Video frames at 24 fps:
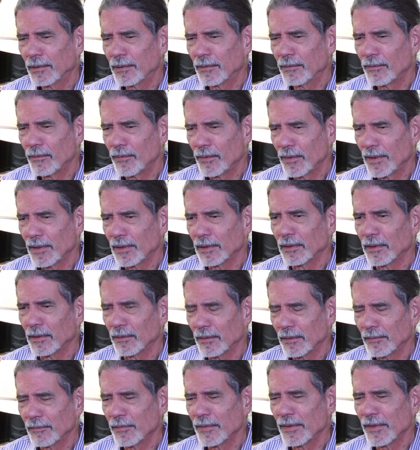
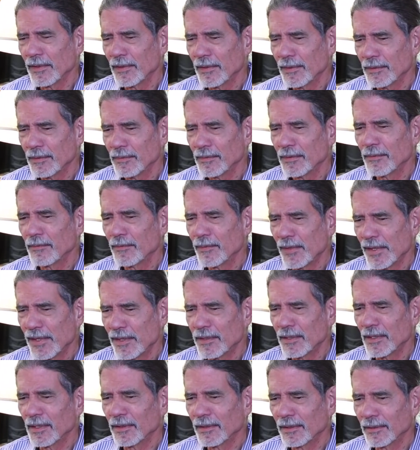
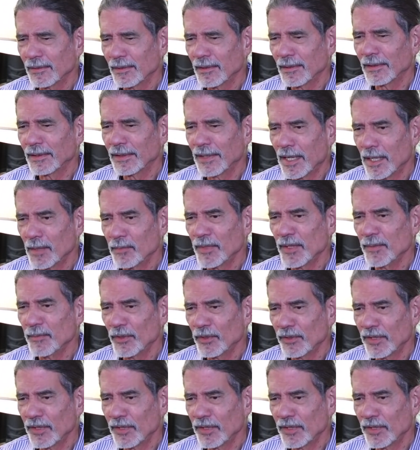With a lot of people